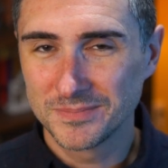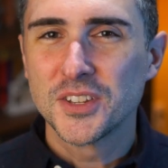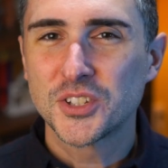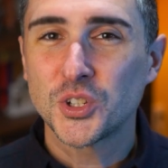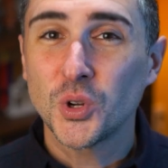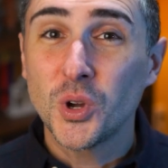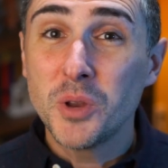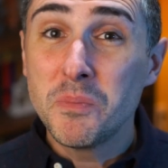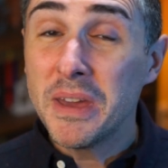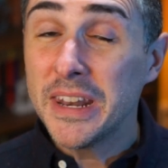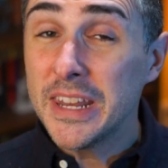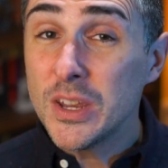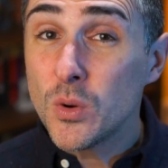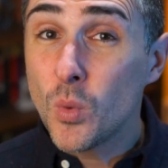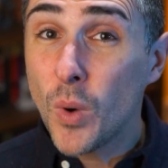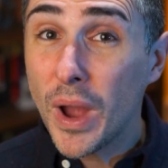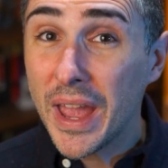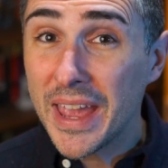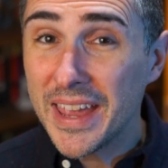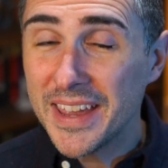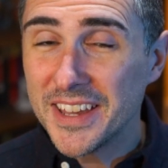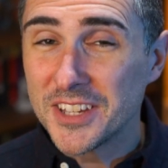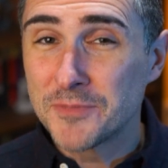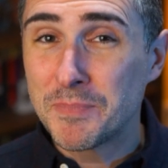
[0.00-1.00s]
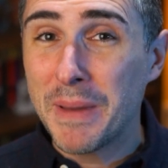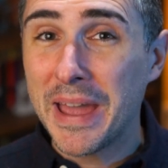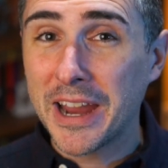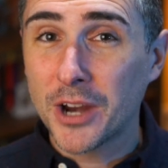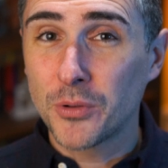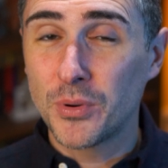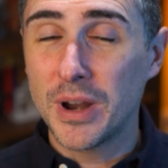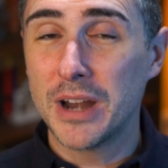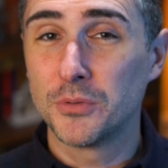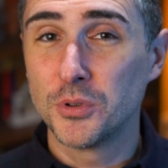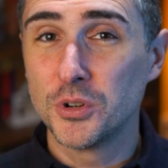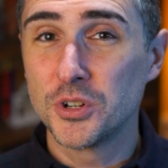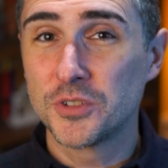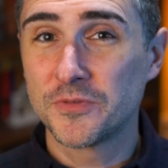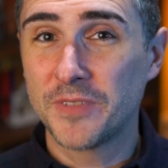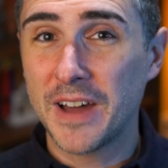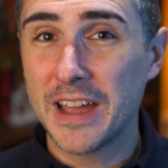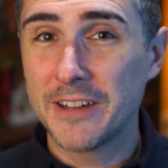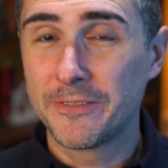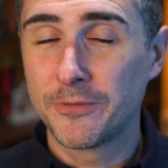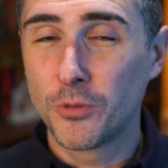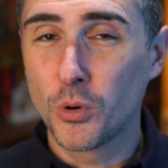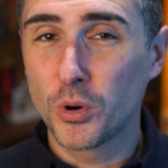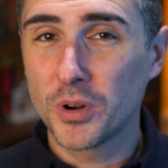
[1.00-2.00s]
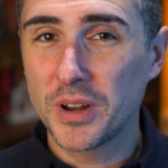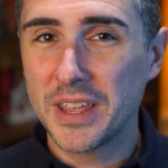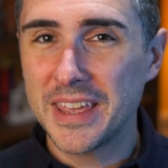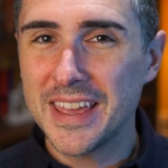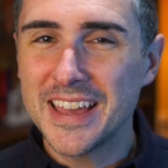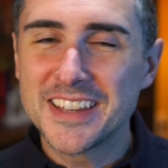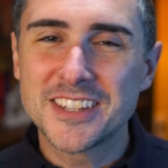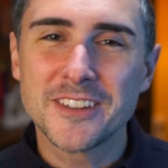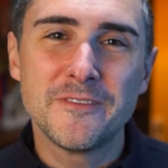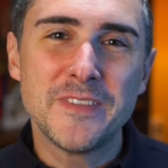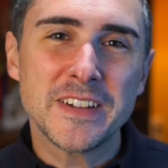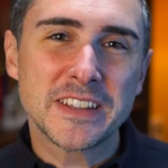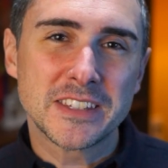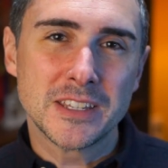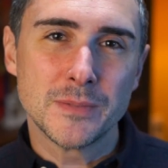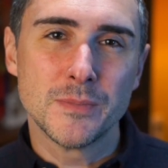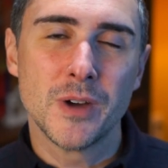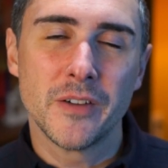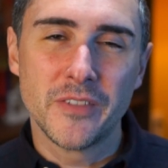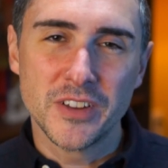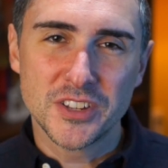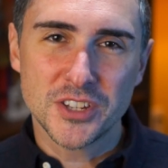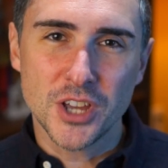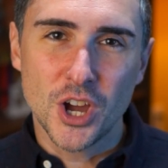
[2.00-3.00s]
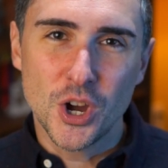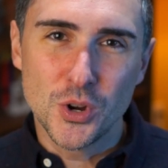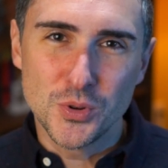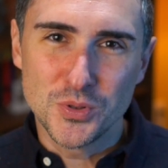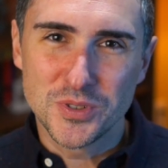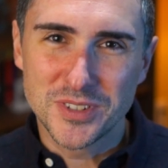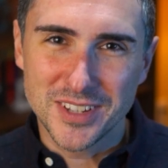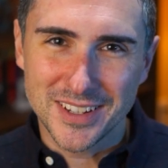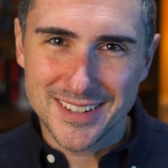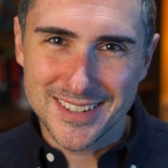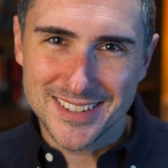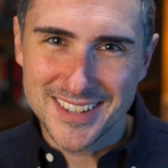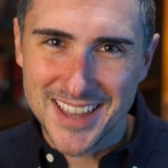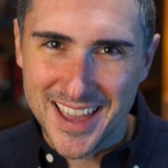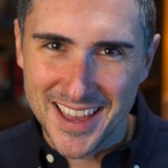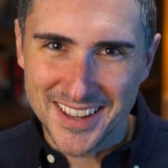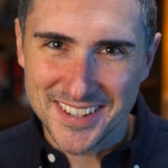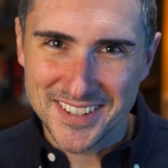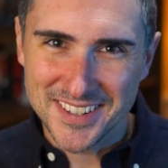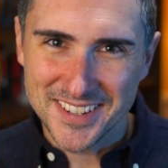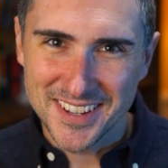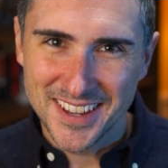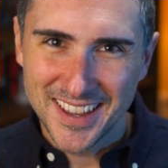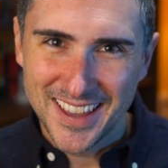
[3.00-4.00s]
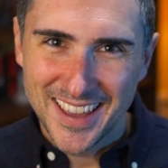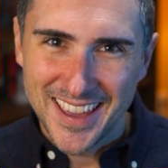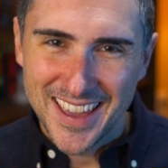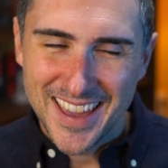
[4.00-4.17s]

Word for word: So in many ways, Baccarat Rouge 540 is a victim of its own success.